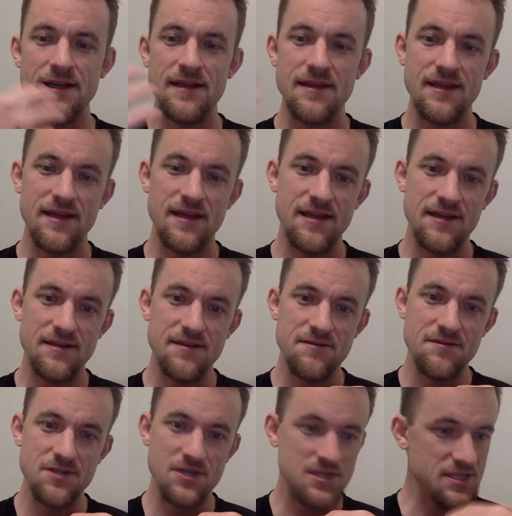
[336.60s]

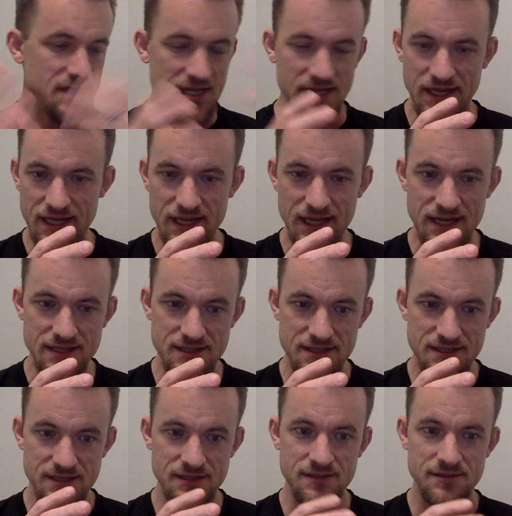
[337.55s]
then just saying
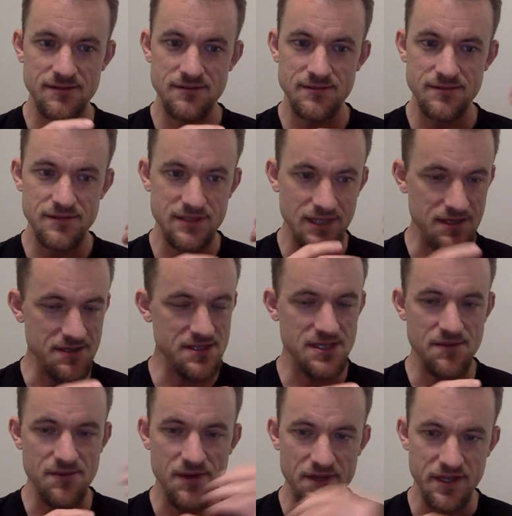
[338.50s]
yes tells
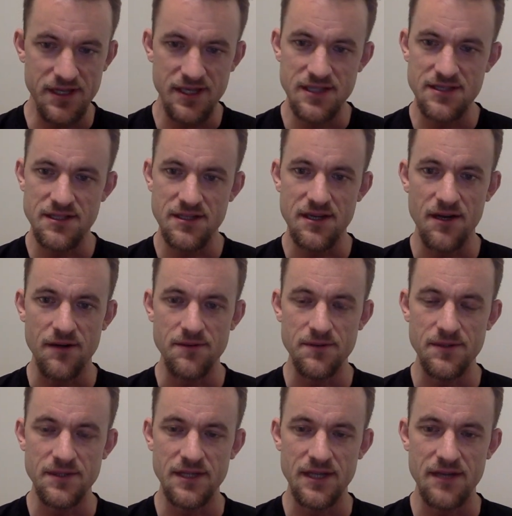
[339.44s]
them all they need to know
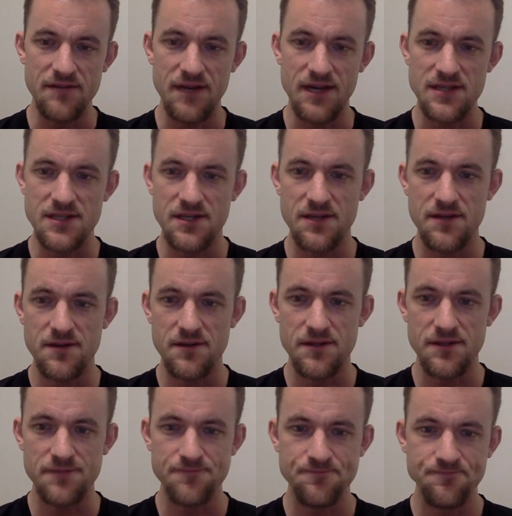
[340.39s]
when they've
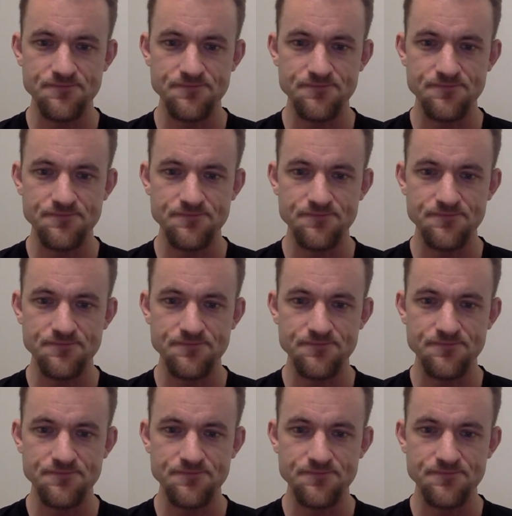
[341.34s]
executed it.